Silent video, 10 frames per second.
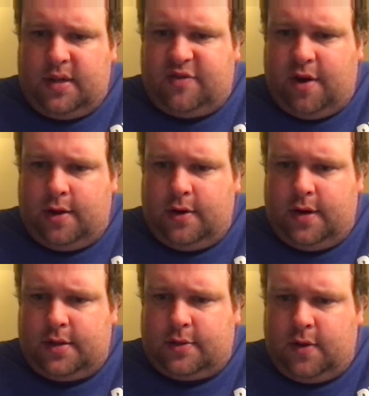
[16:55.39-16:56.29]
his father
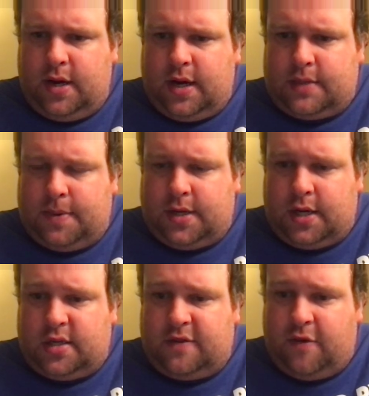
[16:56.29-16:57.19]
has great
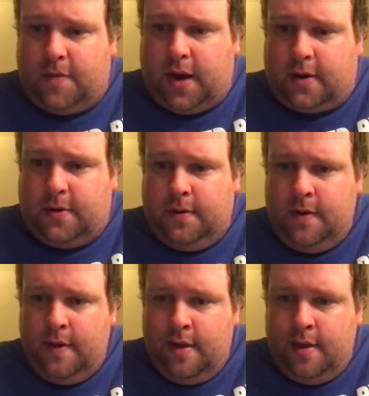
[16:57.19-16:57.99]
expectations for Michael.